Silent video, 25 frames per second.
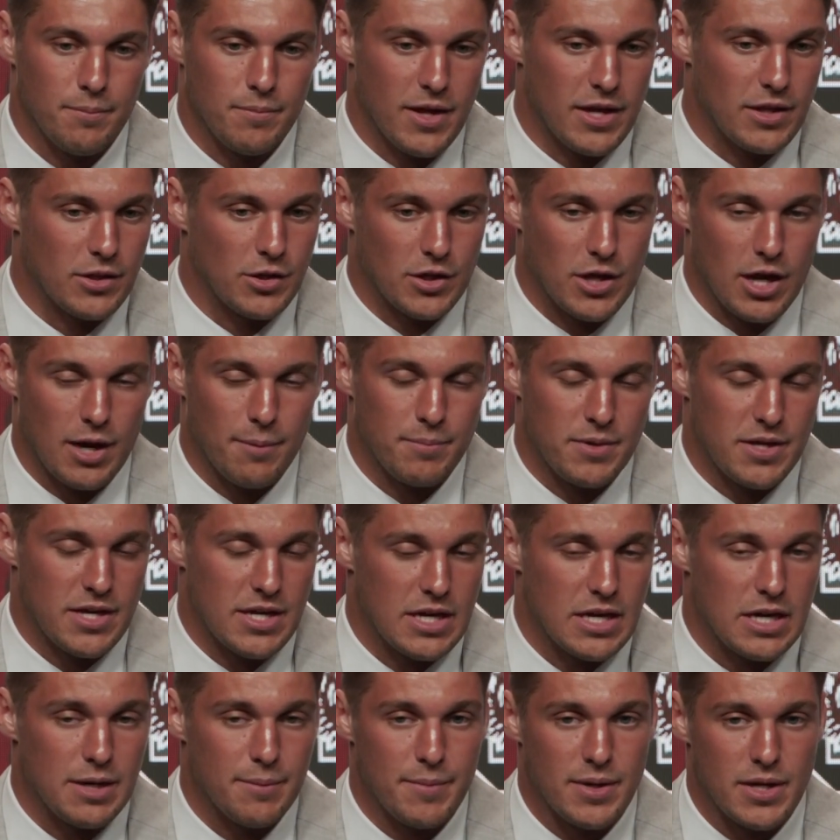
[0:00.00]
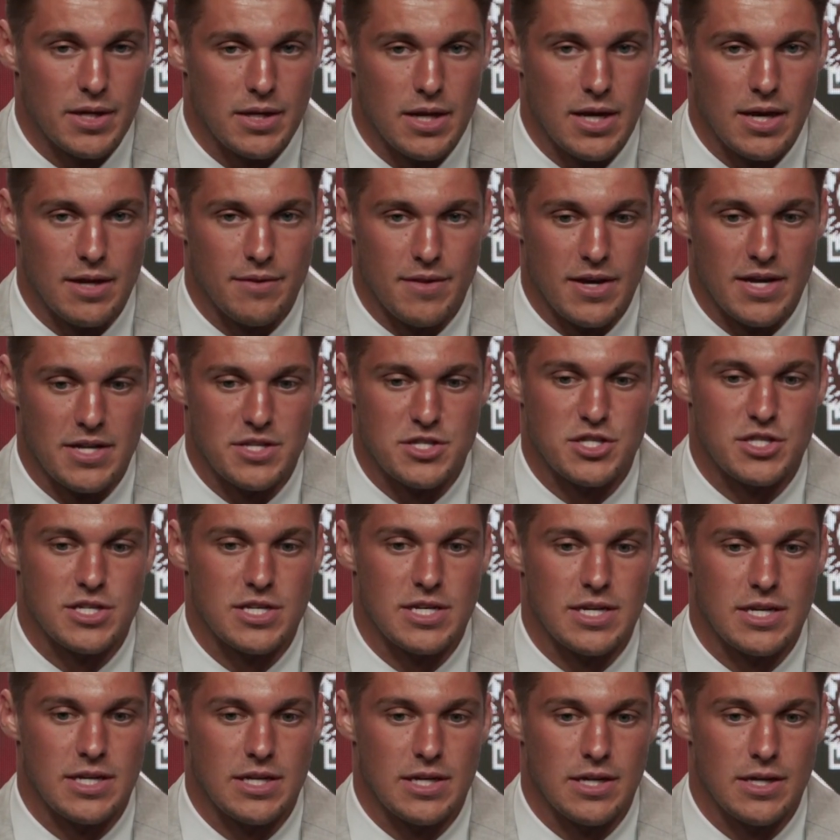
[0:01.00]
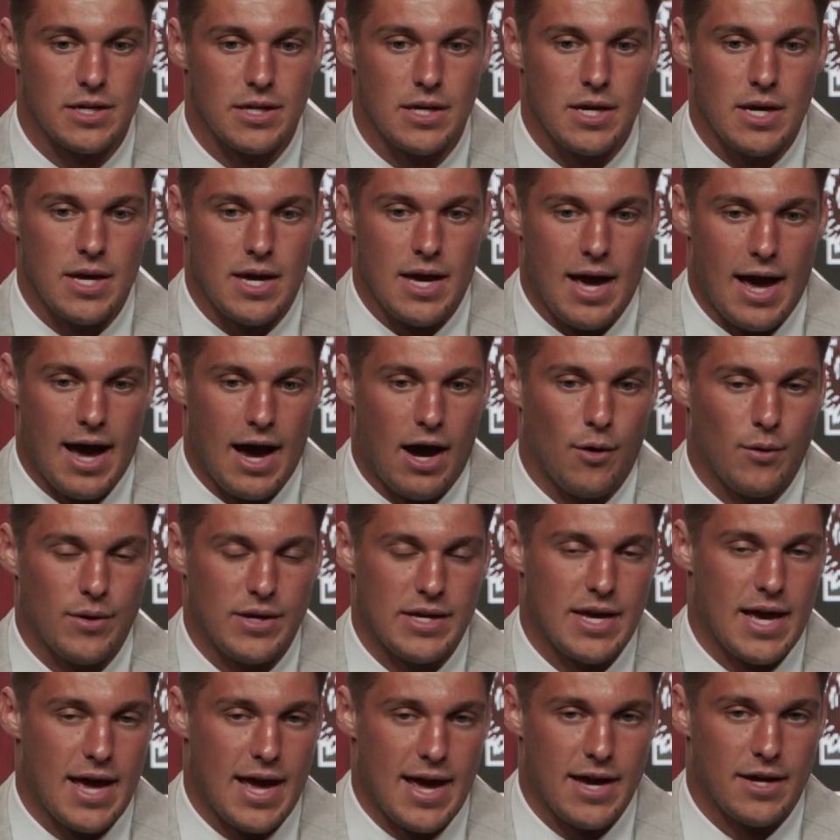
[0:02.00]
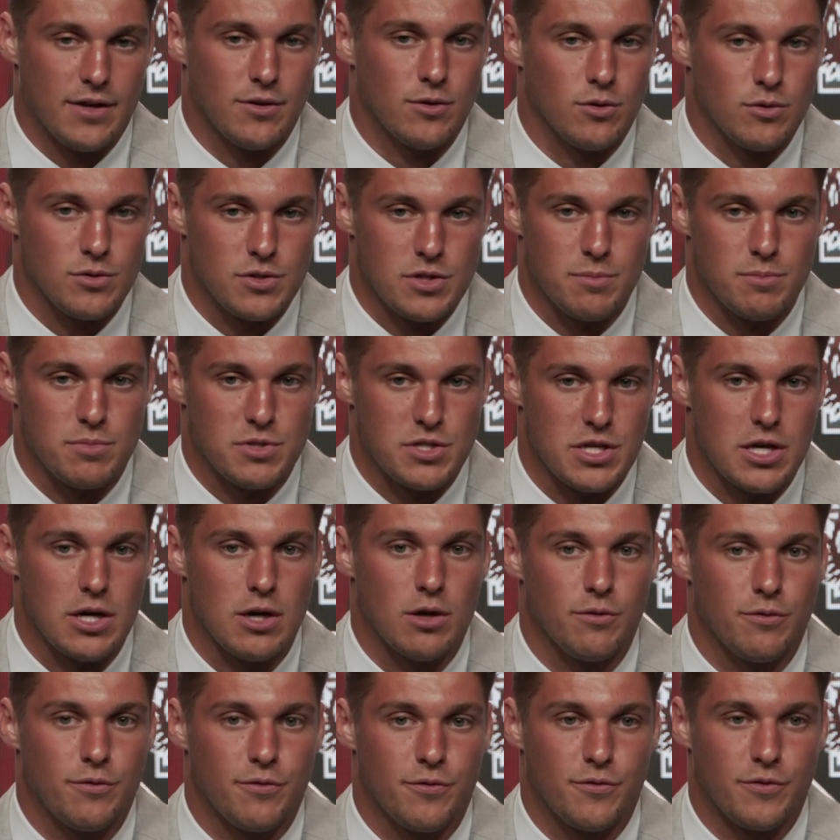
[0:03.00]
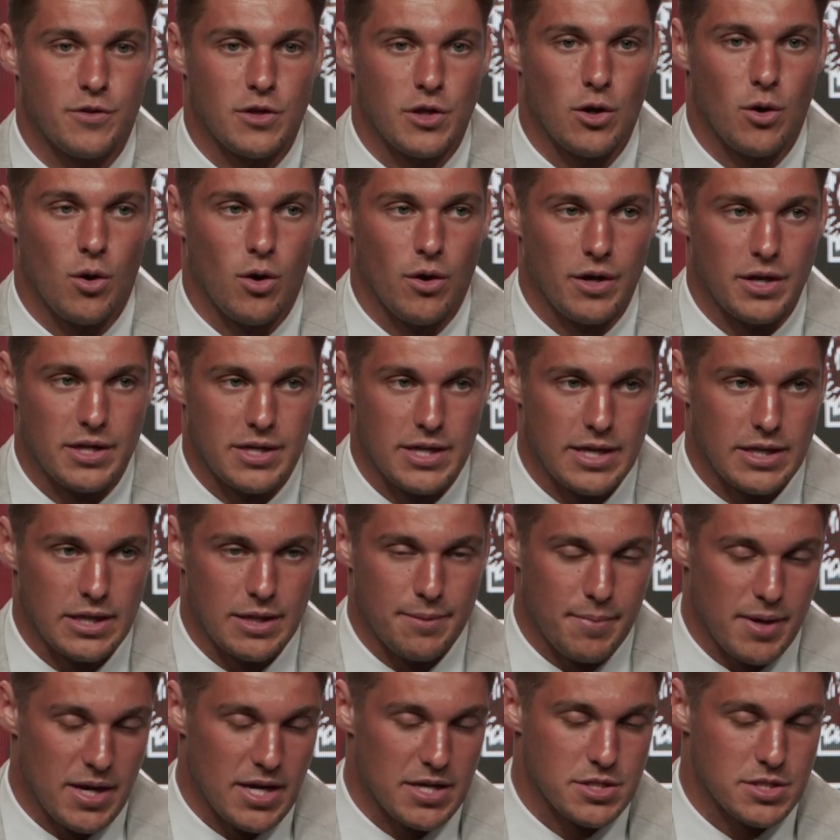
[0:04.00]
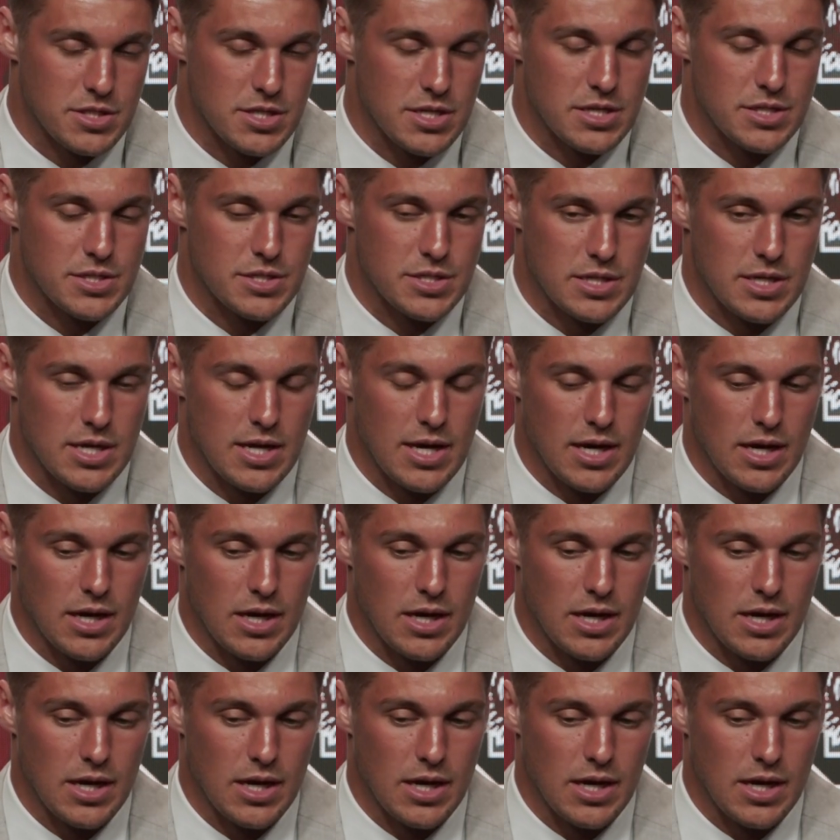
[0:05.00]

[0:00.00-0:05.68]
they look up to him and they see how he handles himself, on a daily basis,